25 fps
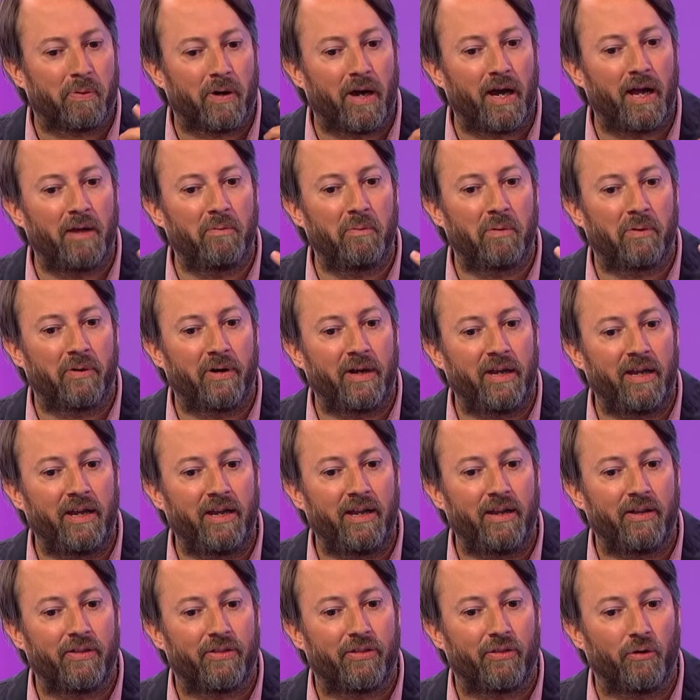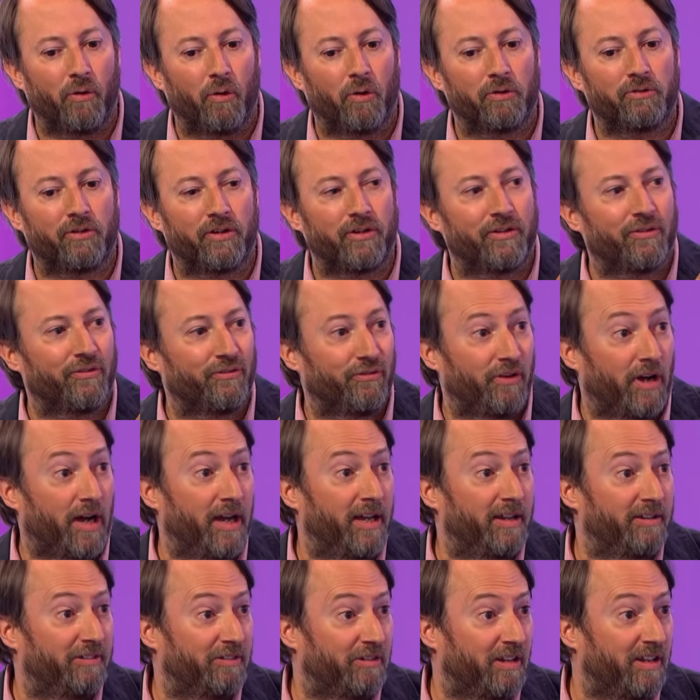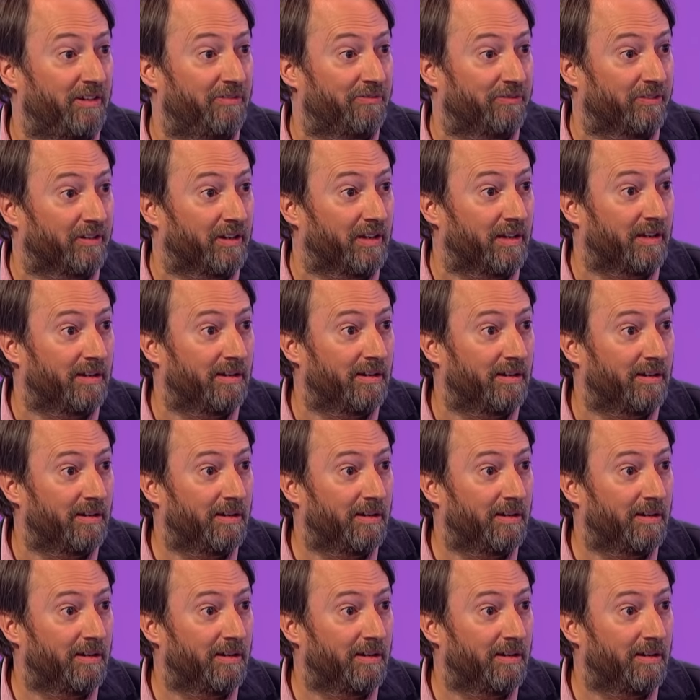primary thought is fire safety.